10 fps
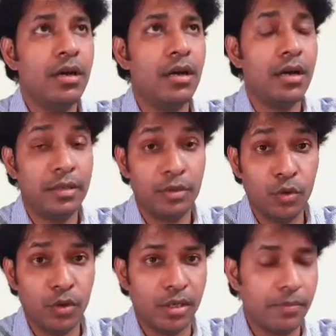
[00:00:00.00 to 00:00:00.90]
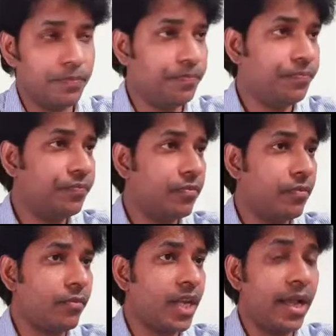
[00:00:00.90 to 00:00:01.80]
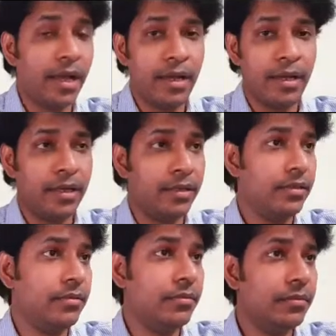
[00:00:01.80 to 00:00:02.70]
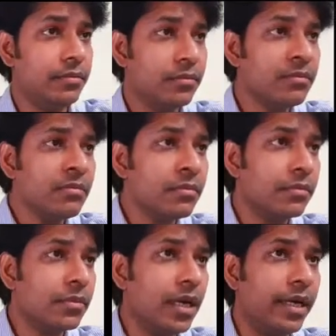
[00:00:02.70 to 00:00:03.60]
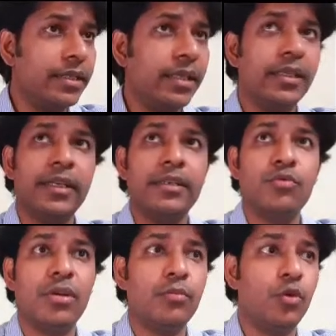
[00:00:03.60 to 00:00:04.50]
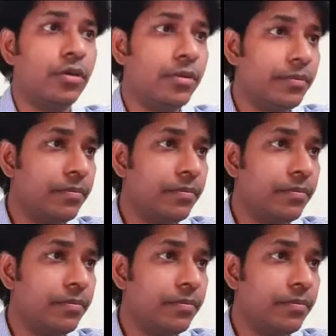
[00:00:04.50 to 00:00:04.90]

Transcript: and Google, and I think there is one more.